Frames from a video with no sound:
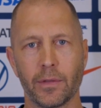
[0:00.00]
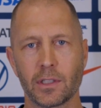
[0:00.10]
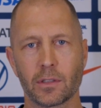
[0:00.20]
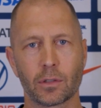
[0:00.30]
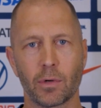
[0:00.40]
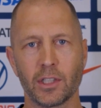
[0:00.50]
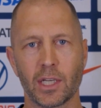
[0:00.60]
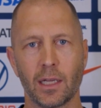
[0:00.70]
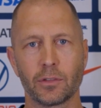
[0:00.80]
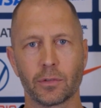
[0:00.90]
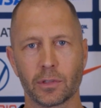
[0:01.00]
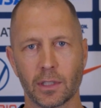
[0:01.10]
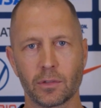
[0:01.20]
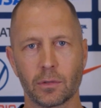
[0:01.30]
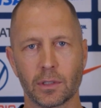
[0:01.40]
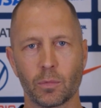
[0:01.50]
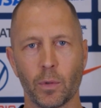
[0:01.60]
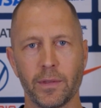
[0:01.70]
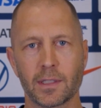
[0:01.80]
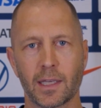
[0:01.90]
This is a great challenge for us. Let's
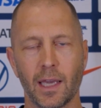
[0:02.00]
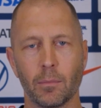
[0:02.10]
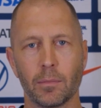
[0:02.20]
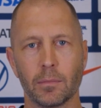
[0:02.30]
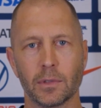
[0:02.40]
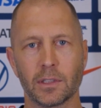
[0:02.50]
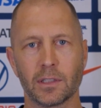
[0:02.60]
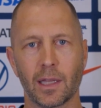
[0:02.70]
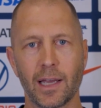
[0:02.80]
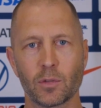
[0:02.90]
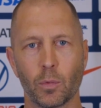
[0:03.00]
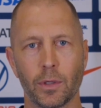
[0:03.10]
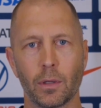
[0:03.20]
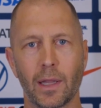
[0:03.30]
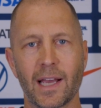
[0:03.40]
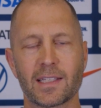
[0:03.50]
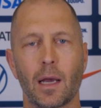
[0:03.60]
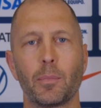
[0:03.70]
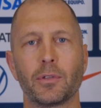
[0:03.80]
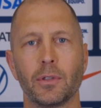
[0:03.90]
win this game. This is the last window, last
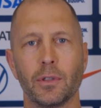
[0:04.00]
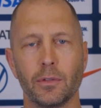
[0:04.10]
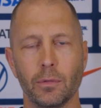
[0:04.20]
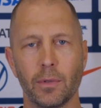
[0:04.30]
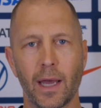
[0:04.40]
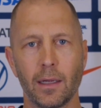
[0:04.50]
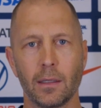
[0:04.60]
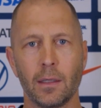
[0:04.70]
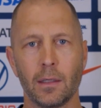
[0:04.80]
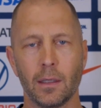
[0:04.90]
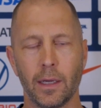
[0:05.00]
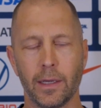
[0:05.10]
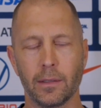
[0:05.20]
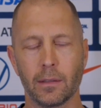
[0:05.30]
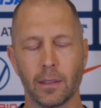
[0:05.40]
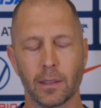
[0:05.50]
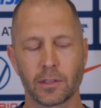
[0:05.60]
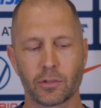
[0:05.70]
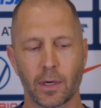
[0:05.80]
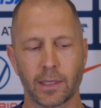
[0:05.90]
opportunity to do that, and
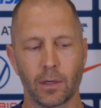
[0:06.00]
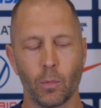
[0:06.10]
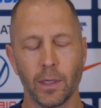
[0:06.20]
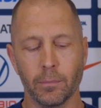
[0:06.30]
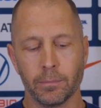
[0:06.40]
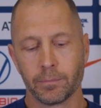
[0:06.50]
let's try to get a win.